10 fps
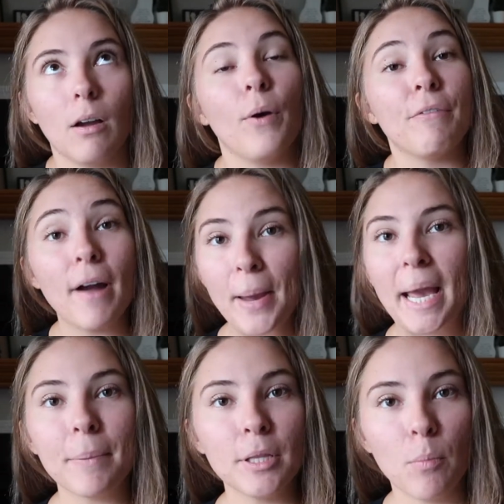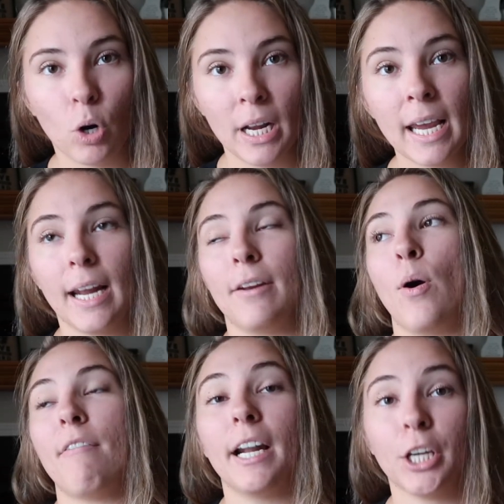if I wake up in the morning and I know
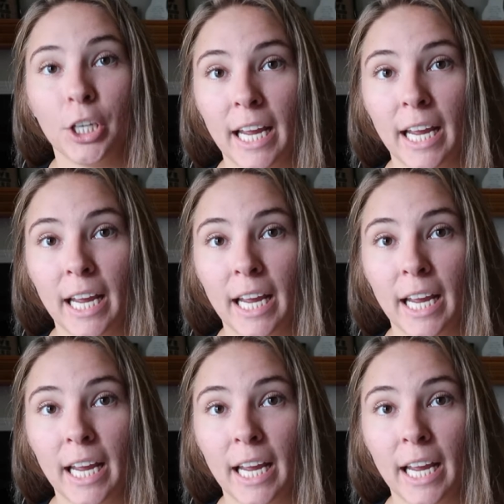I've had a good